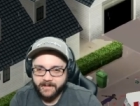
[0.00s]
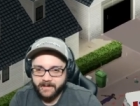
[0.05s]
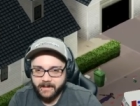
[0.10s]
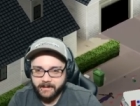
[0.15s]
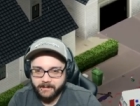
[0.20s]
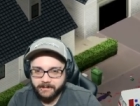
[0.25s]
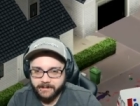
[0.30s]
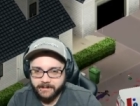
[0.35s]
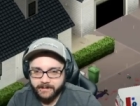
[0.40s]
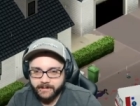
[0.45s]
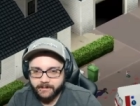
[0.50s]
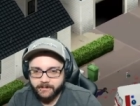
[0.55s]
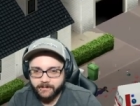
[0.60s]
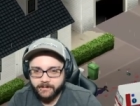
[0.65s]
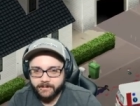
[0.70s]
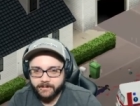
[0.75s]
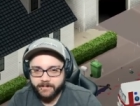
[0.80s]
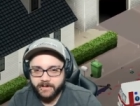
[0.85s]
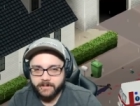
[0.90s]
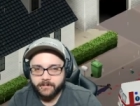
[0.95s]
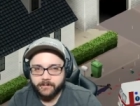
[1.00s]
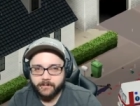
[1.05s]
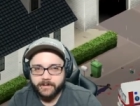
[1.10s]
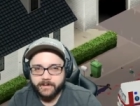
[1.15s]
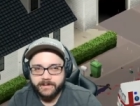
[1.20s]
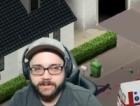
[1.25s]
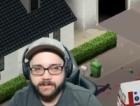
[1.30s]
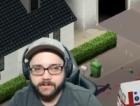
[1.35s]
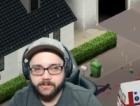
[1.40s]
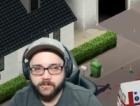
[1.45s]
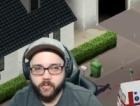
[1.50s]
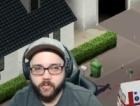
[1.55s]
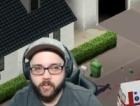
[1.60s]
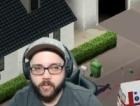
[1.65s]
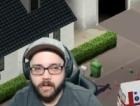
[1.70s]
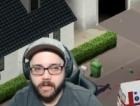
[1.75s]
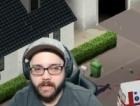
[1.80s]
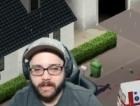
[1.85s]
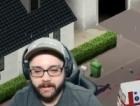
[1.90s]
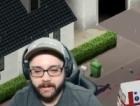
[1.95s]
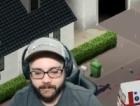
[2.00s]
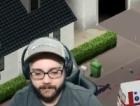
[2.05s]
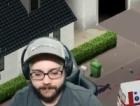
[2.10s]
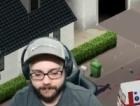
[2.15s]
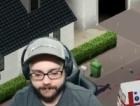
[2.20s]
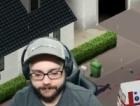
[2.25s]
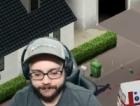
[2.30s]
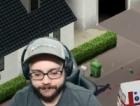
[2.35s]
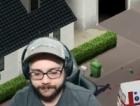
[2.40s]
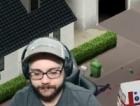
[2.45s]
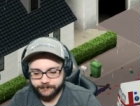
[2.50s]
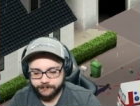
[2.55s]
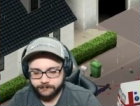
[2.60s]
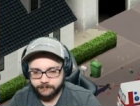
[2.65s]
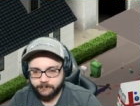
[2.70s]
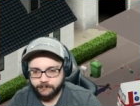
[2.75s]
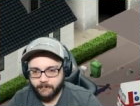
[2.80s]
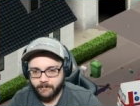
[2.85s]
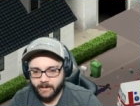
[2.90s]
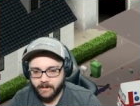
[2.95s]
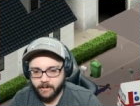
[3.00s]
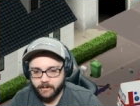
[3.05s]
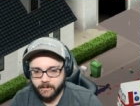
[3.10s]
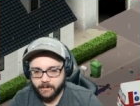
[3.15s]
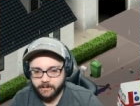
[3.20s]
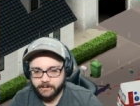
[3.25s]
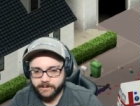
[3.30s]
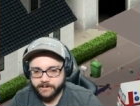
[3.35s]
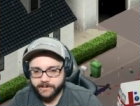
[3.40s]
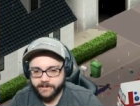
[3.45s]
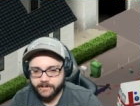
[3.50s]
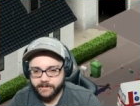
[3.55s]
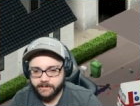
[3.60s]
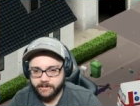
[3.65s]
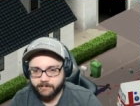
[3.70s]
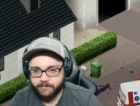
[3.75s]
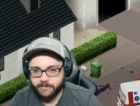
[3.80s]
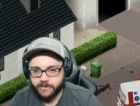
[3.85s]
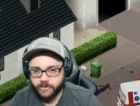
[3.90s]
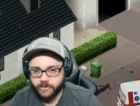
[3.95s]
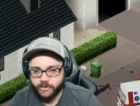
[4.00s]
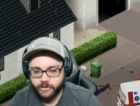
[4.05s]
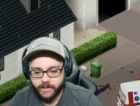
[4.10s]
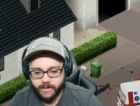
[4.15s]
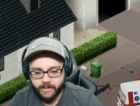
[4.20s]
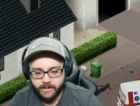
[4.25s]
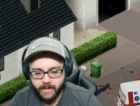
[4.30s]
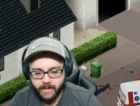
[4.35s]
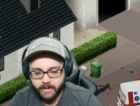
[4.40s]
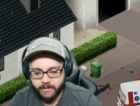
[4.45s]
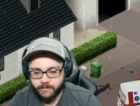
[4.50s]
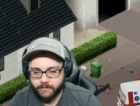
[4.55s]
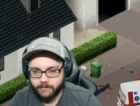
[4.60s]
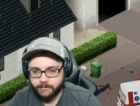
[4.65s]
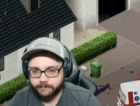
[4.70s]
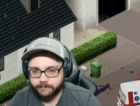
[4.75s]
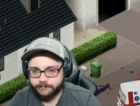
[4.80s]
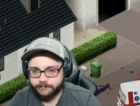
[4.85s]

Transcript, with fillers: that there would be a reason why. Uh, let's get the machete out.